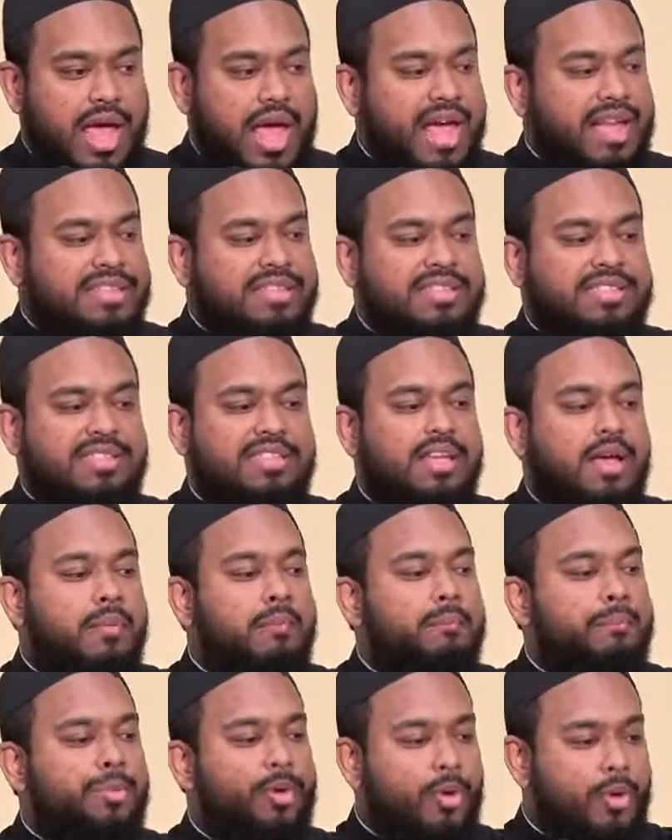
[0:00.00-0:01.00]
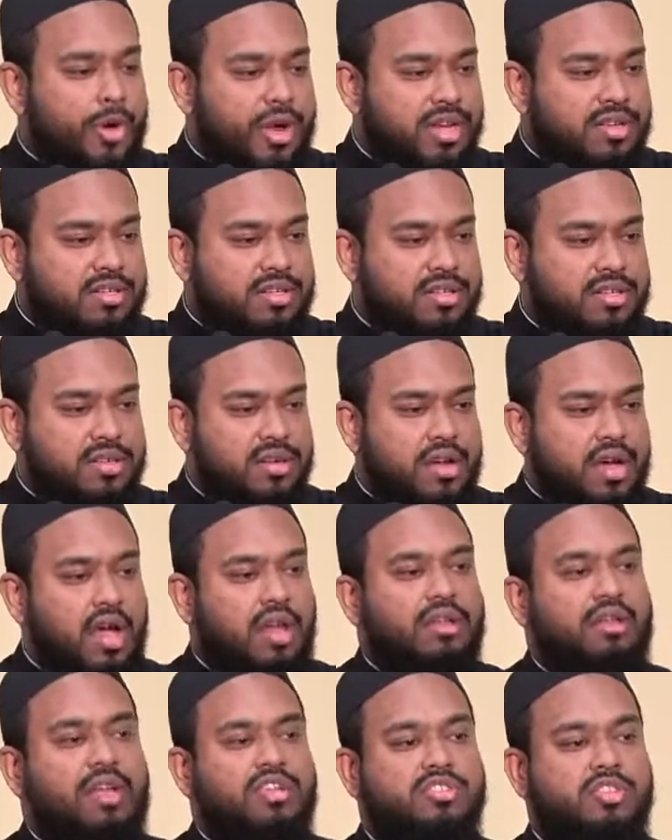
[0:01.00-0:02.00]
At some point,
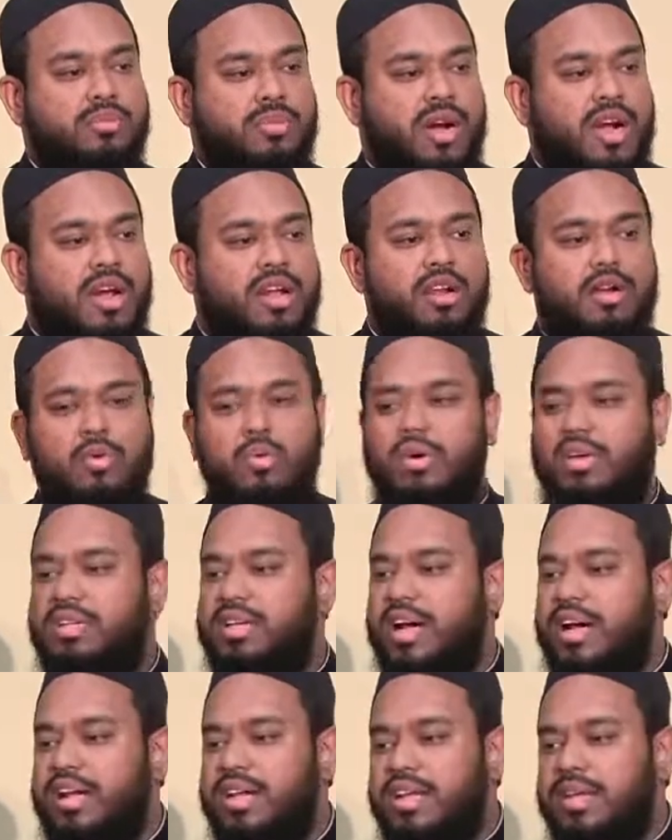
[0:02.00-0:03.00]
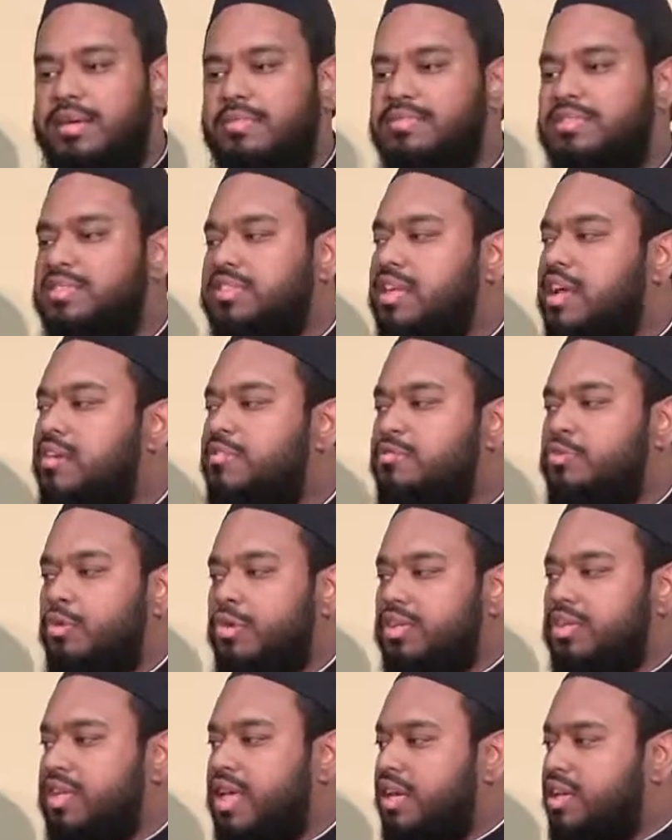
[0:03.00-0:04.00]
Allah subhanahu wa ta'ala himself
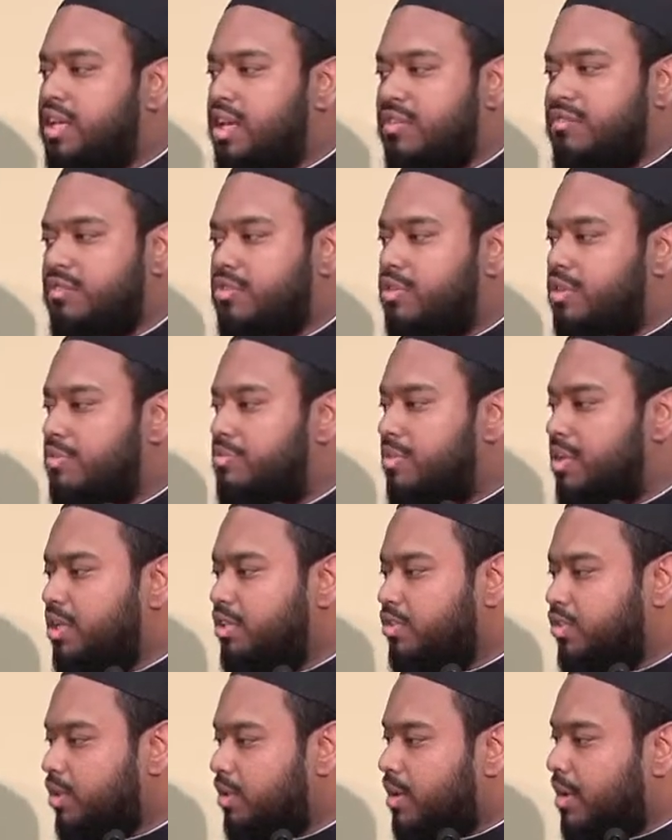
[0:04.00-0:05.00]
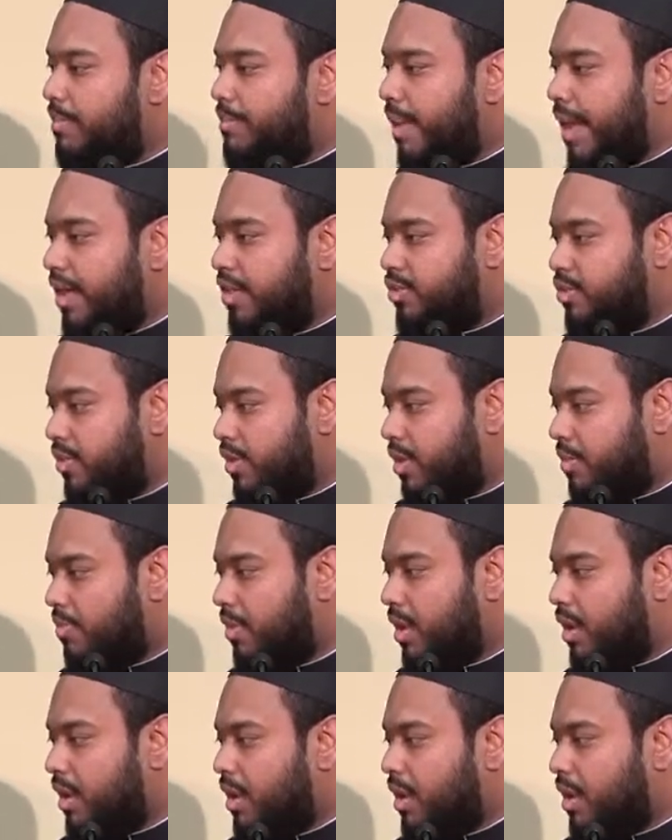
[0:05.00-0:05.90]
will not give you the means to come back to him.